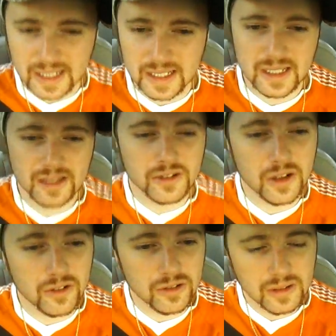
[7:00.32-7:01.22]
know what
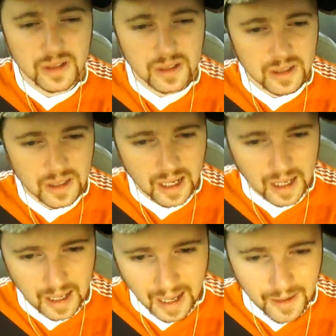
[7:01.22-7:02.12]
is
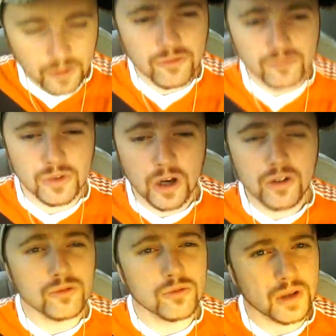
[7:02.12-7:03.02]
going on. I really
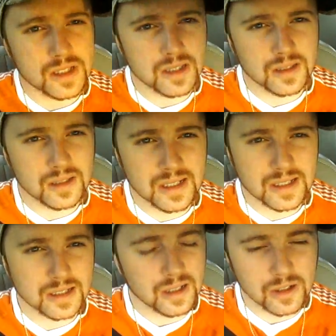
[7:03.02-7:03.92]
don't know what all this is
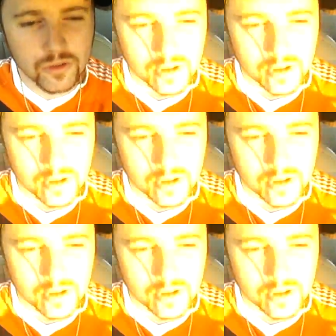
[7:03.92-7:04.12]
about.